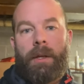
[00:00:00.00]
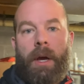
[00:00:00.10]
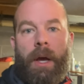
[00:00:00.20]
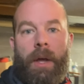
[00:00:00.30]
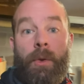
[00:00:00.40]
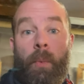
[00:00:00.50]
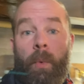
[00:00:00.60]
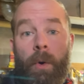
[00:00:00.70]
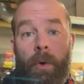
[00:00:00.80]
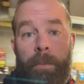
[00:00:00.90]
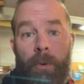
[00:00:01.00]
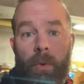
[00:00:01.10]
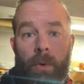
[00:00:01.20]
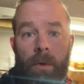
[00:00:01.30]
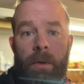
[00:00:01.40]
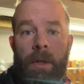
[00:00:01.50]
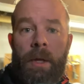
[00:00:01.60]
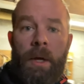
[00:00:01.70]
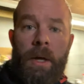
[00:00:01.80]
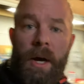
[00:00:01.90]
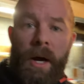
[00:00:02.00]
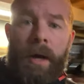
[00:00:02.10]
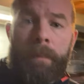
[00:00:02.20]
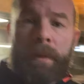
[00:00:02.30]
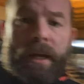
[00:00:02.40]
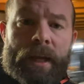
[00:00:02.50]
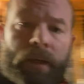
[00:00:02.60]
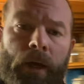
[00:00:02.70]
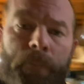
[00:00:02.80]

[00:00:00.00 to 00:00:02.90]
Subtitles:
the Whirlpool in a